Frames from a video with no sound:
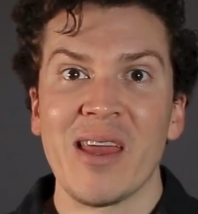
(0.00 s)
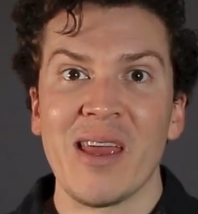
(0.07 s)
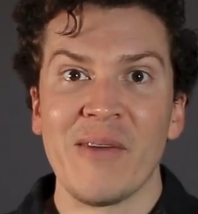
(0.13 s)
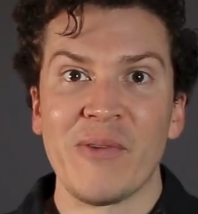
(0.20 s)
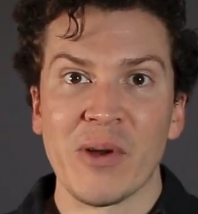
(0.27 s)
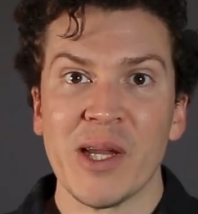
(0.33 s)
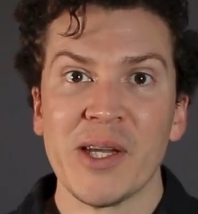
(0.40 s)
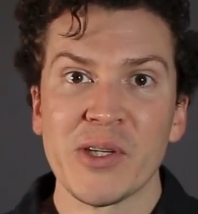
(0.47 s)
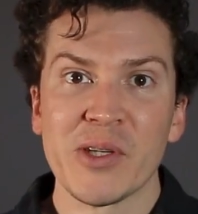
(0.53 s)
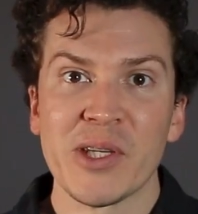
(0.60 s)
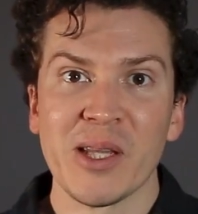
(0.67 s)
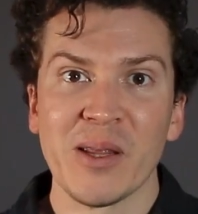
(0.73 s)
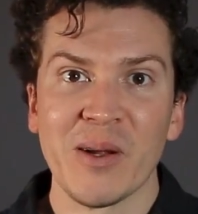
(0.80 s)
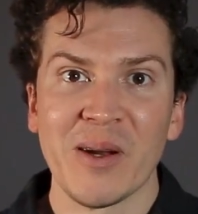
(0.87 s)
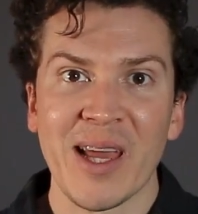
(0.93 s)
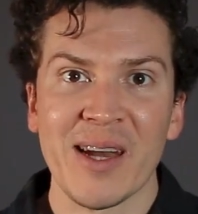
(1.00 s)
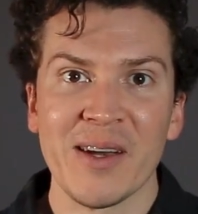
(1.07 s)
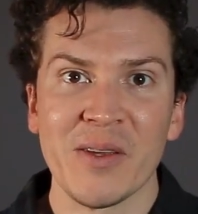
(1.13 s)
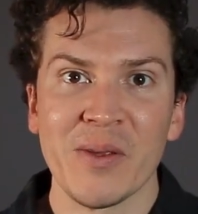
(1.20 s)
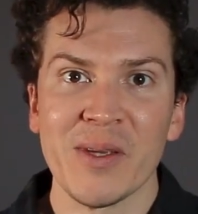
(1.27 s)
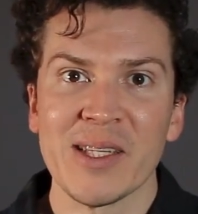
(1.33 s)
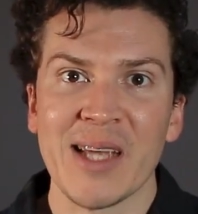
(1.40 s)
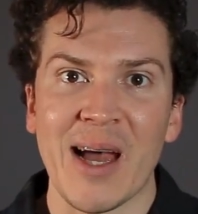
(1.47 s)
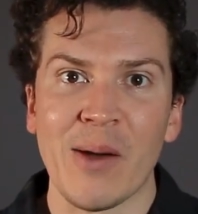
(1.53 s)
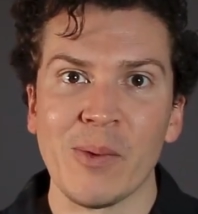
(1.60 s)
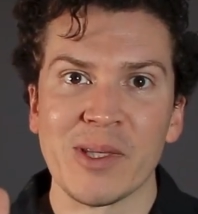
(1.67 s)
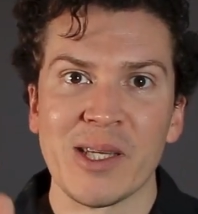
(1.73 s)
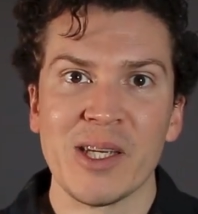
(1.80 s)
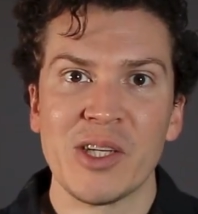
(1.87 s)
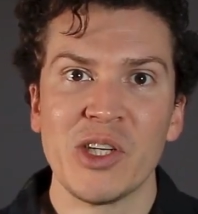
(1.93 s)
if you're interested in learning how to do this, I
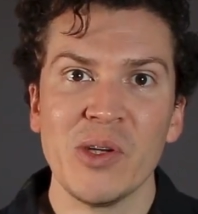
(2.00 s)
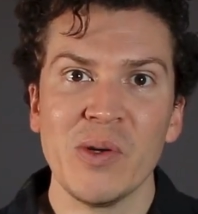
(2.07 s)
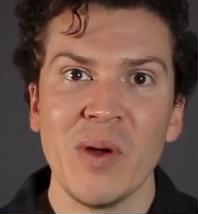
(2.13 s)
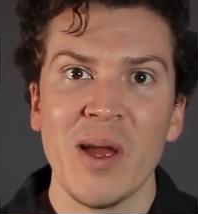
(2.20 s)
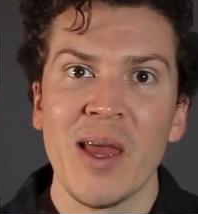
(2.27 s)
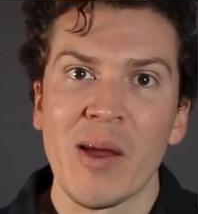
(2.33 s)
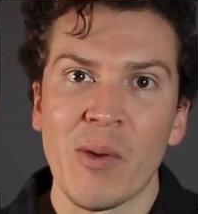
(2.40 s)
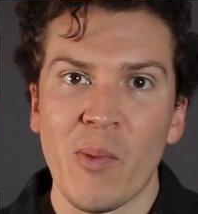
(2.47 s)
will teach you.